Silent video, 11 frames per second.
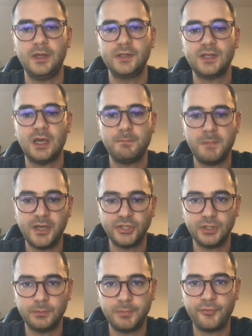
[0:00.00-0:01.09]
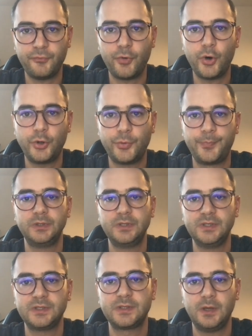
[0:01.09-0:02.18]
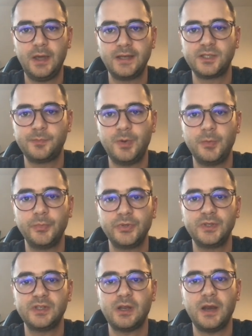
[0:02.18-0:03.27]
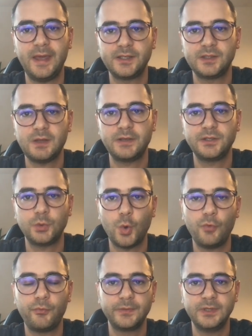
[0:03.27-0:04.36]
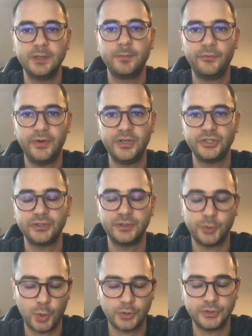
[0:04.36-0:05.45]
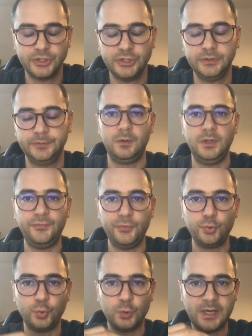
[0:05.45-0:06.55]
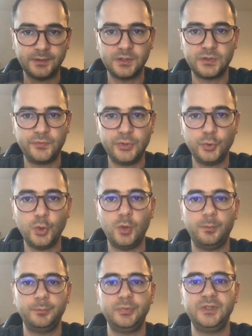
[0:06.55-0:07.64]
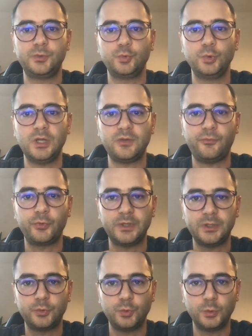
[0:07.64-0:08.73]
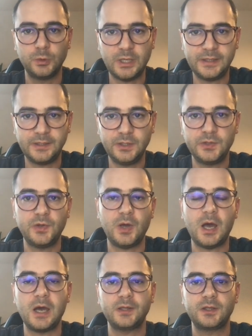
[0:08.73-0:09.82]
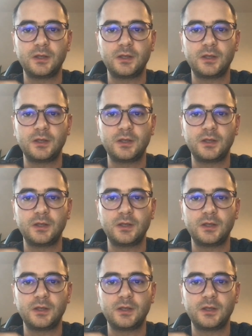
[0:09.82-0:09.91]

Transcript: as I mentioned before, this experiment is an extension of deep facial recognition. If you do like this video, please do not forget to like it and